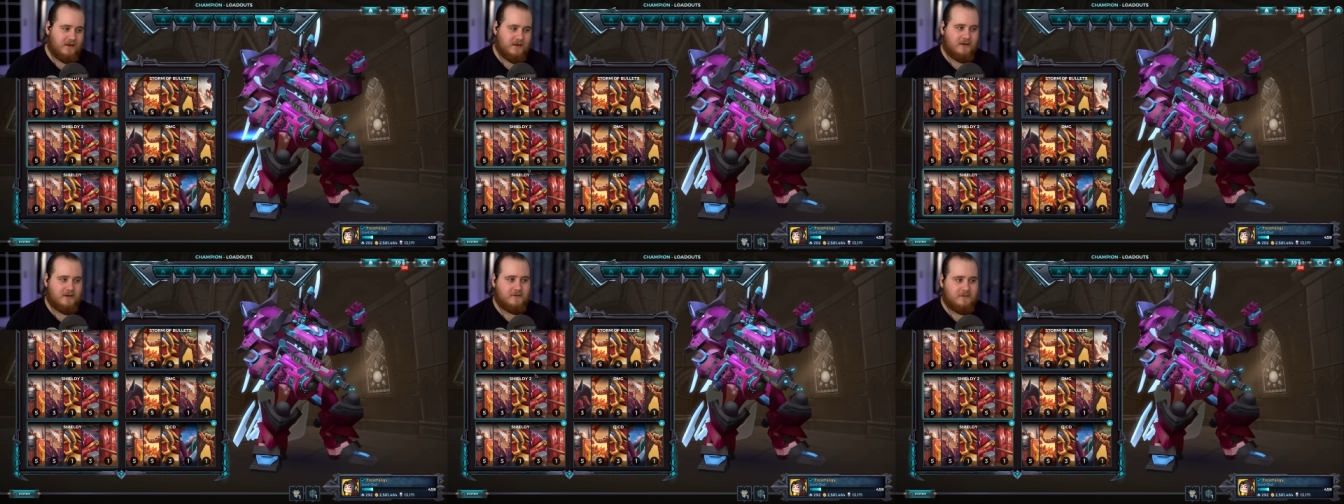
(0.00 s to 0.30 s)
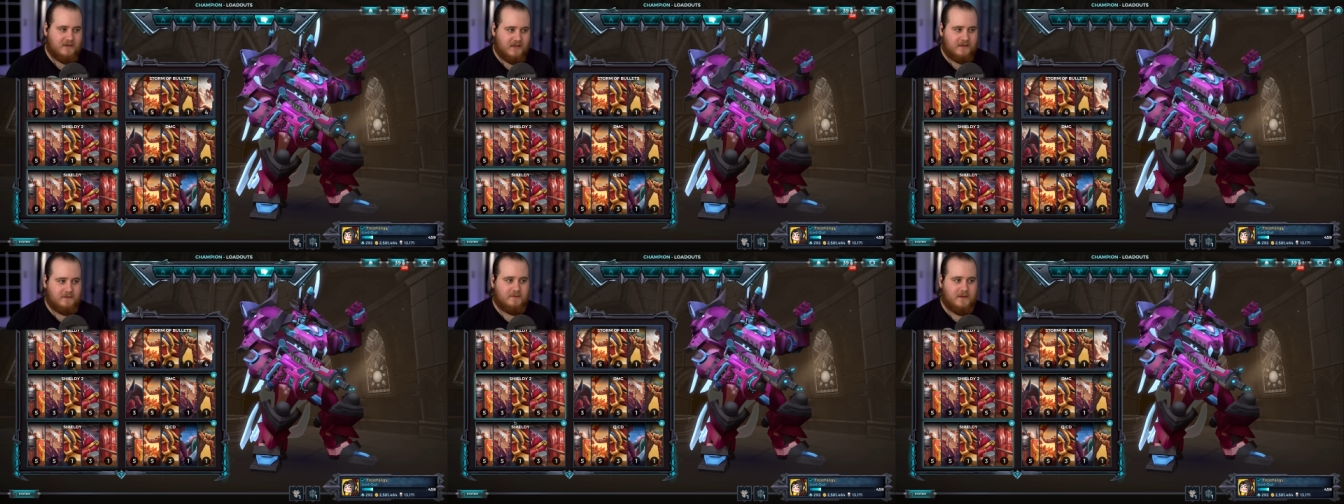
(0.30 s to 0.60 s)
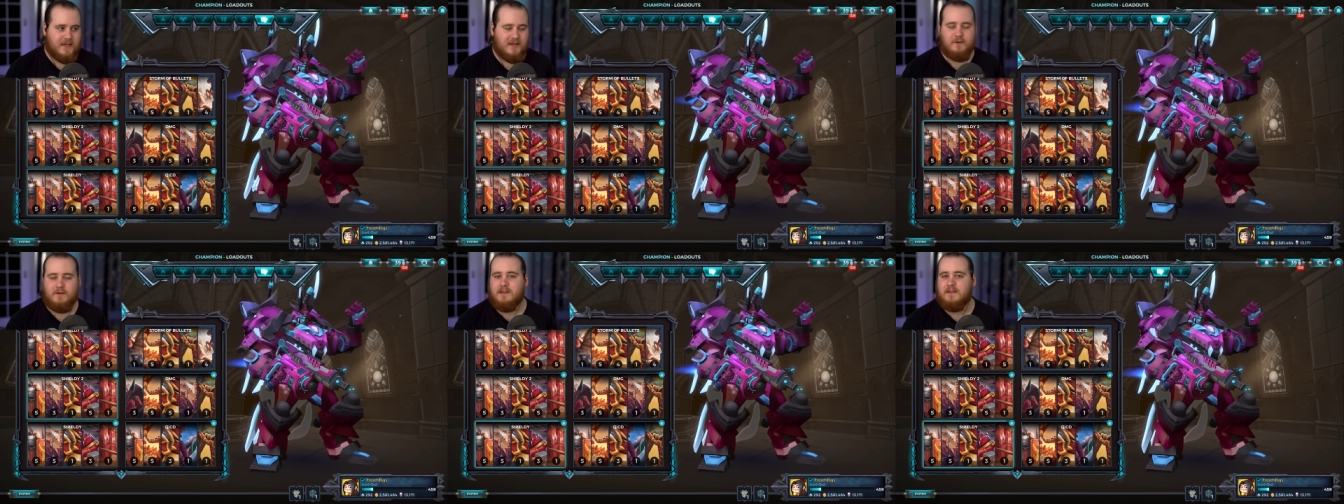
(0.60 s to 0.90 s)
you know, get
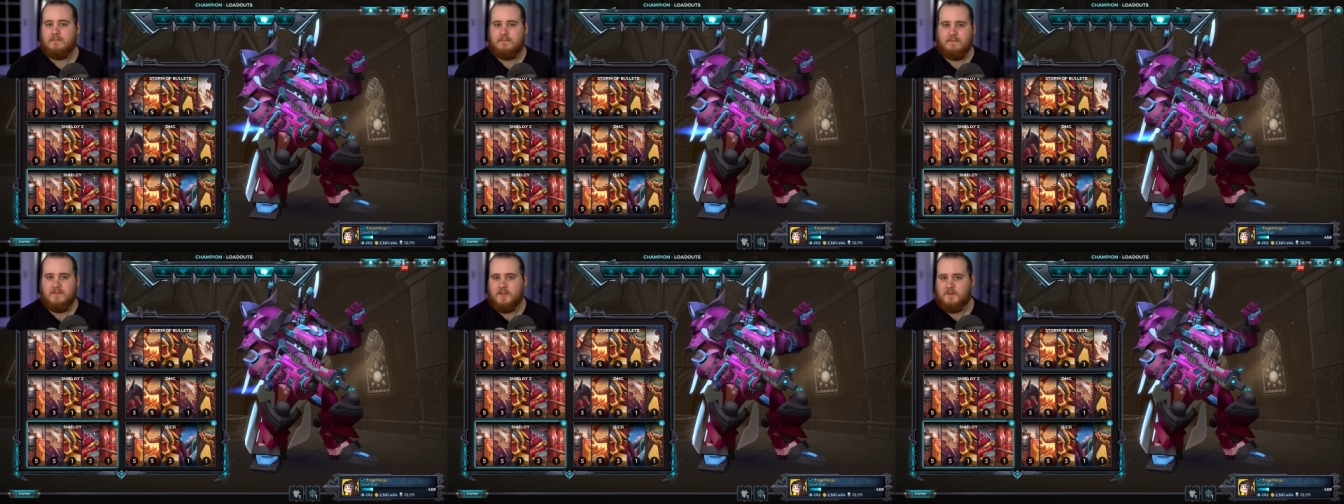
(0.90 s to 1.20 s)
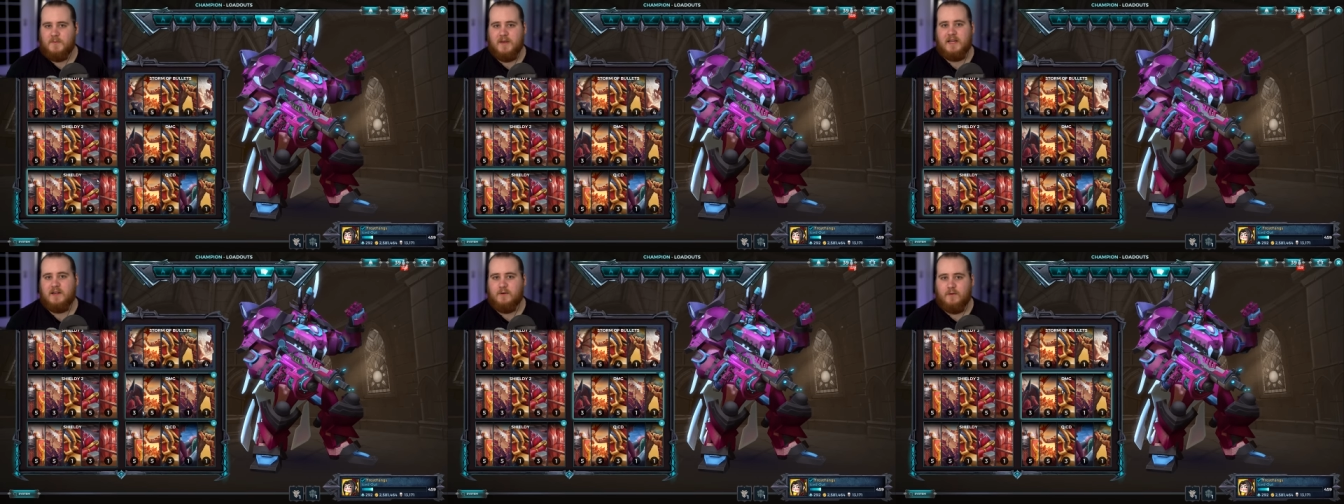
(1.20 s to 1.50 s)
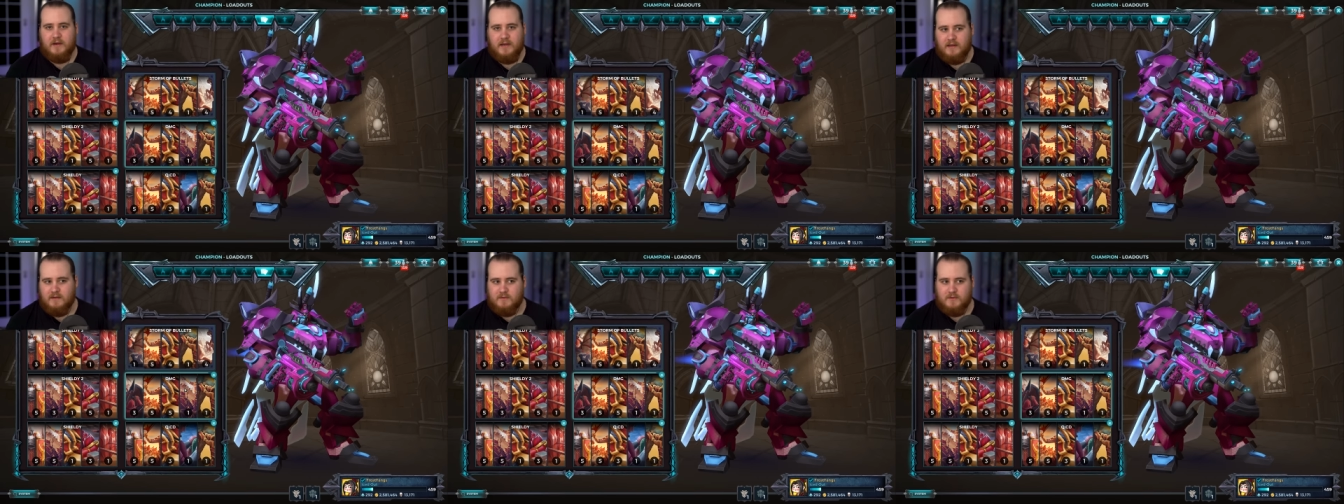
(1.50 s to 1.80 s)
healed and just be
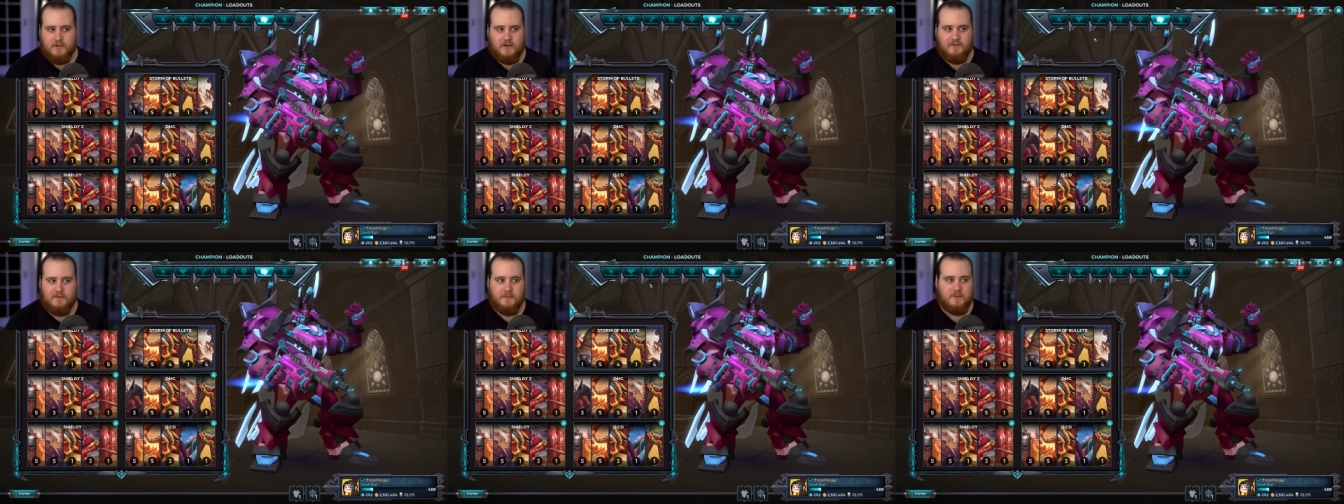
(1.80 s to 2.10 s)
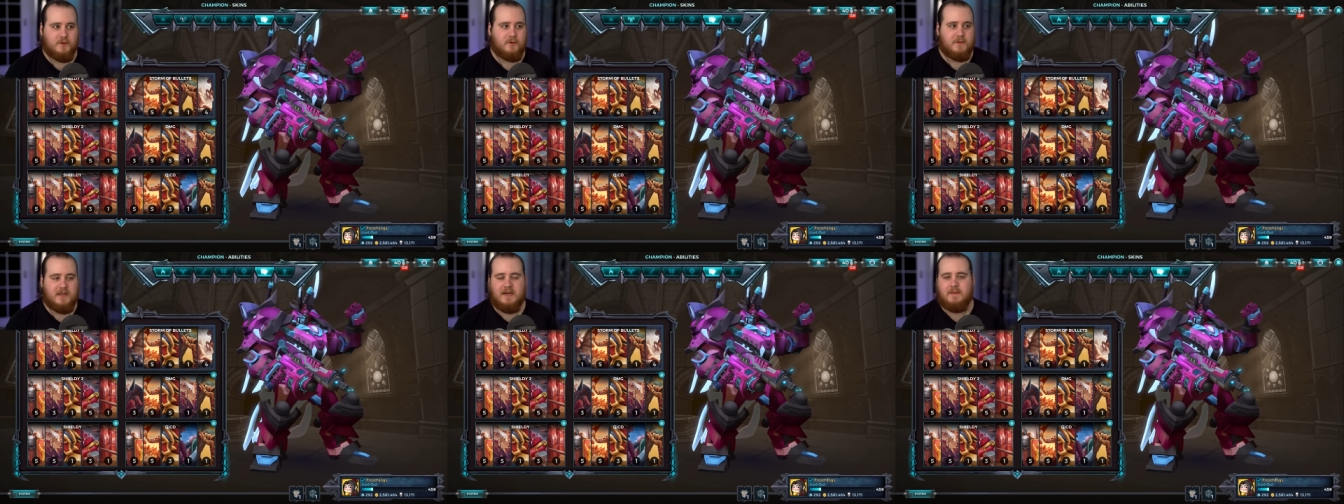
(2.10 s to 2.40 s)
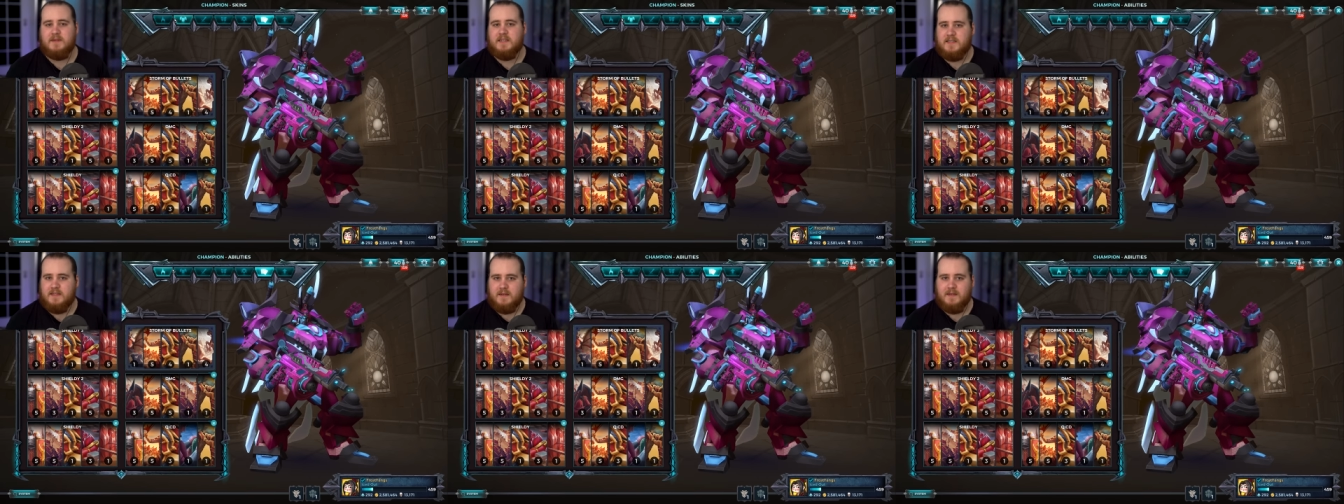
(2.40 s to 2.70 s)
annoying and sort of absorb
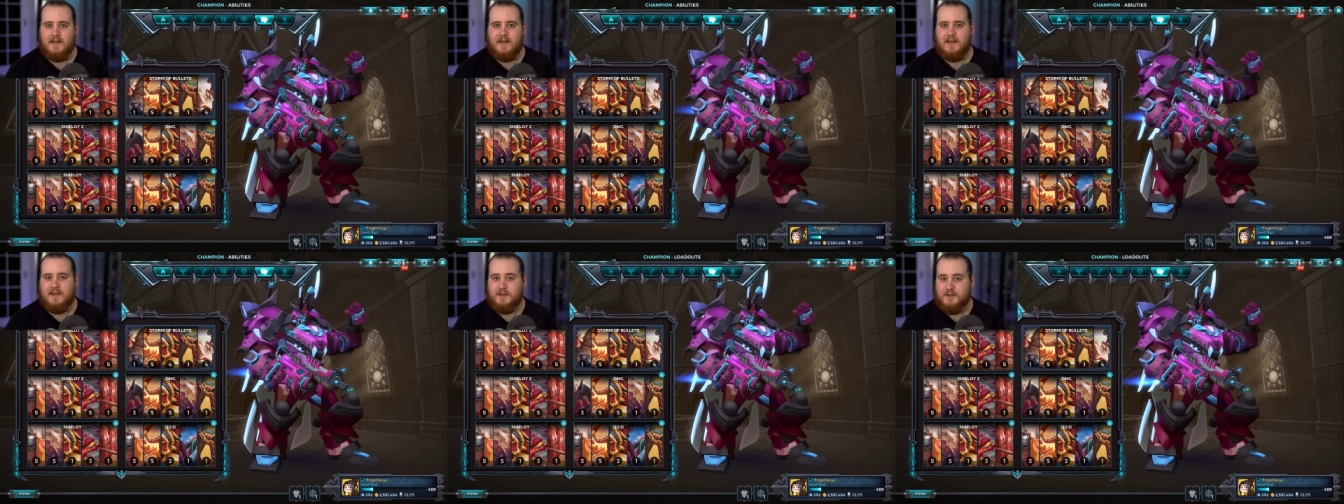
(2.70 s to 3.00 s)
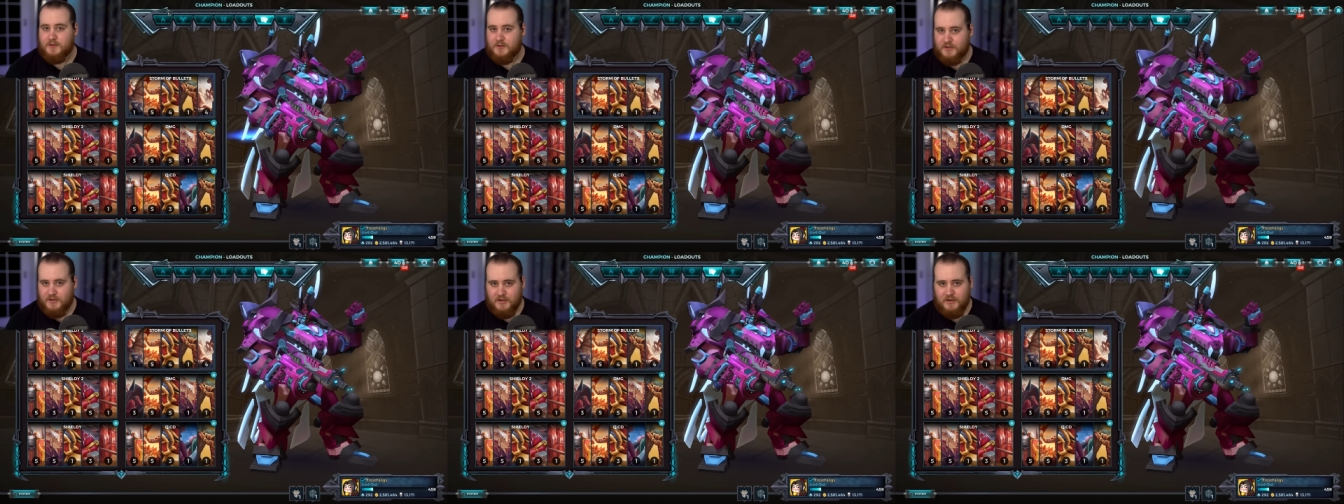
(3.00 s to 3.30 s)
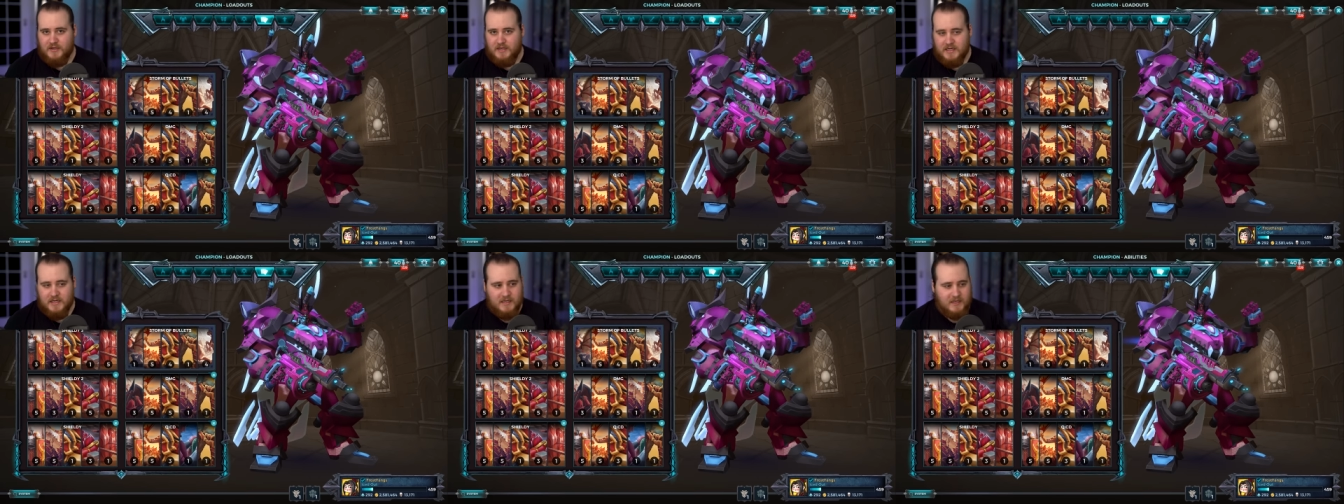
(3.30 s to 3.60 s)
damage as a tank as you
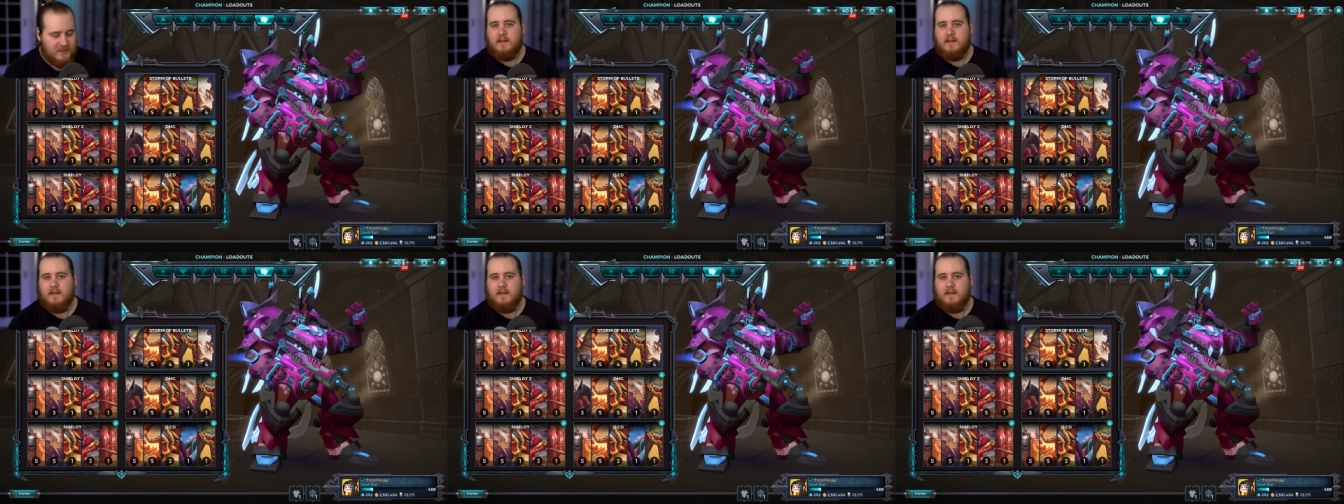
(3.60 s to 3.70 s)
should.